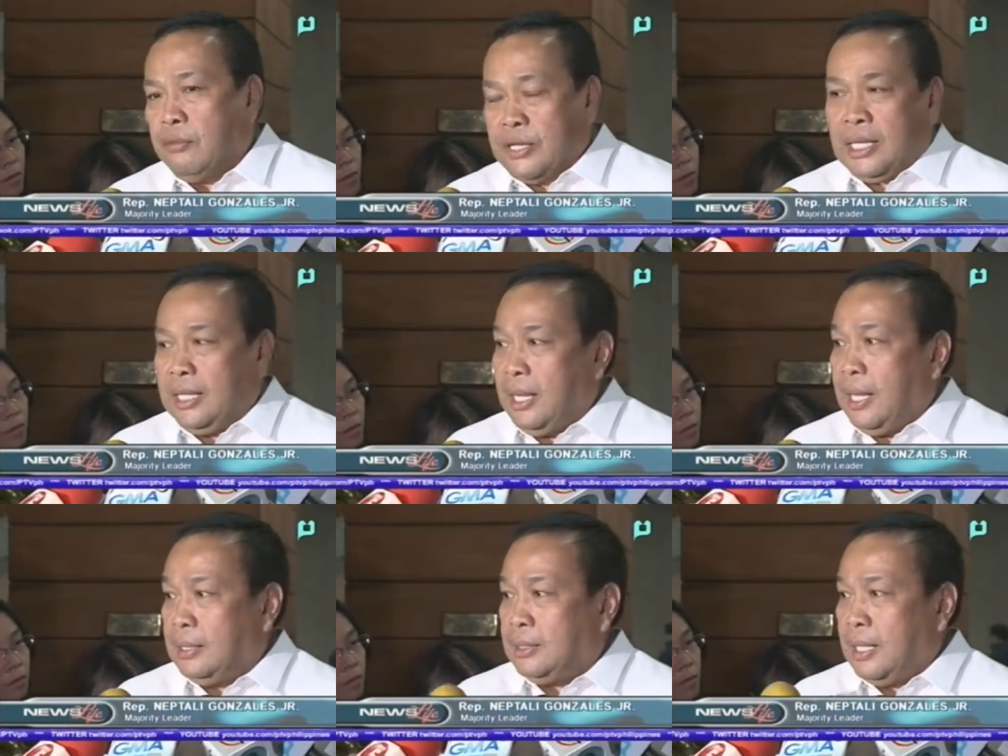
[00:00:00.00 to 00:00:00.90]
officially
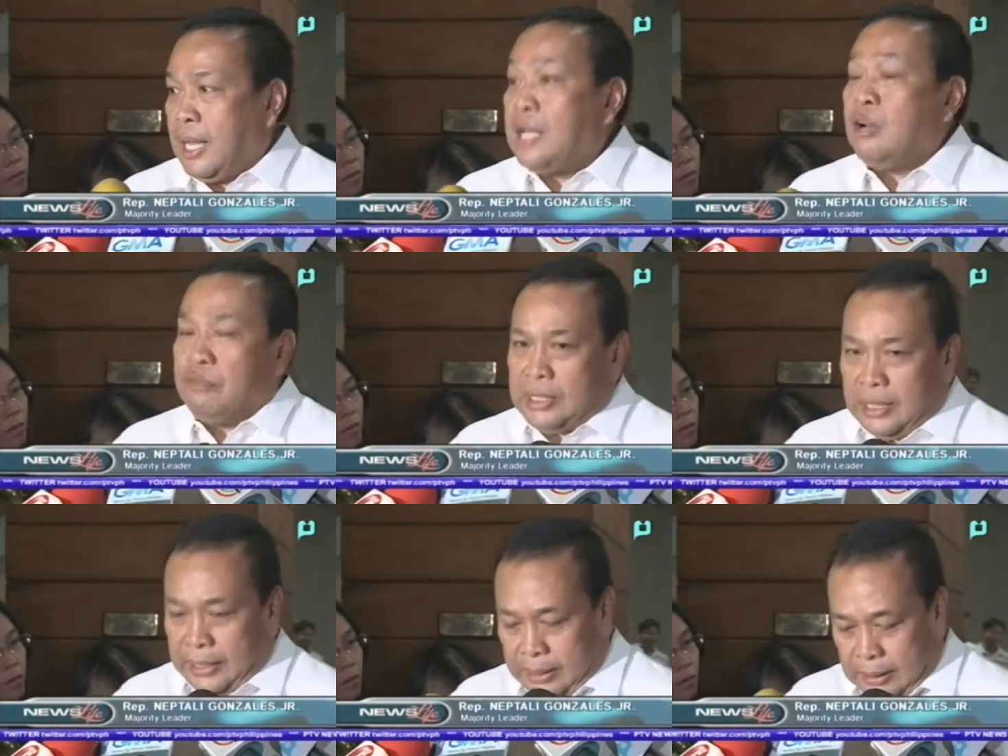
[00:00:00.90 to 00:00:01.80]
and
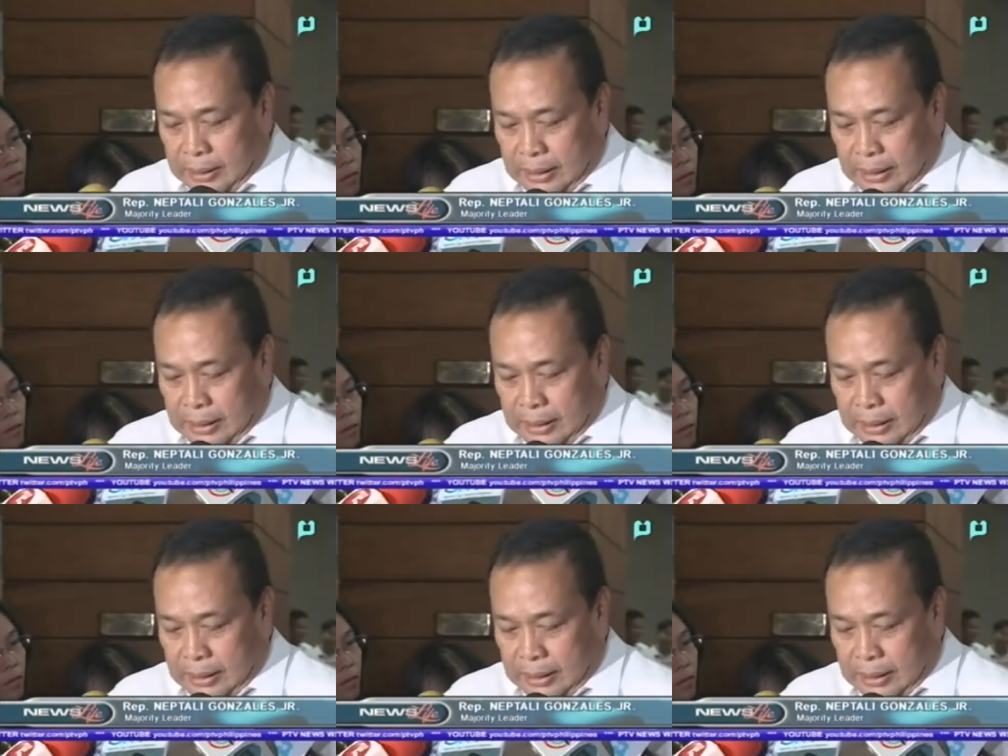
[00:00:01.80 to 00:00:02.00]
unofficially.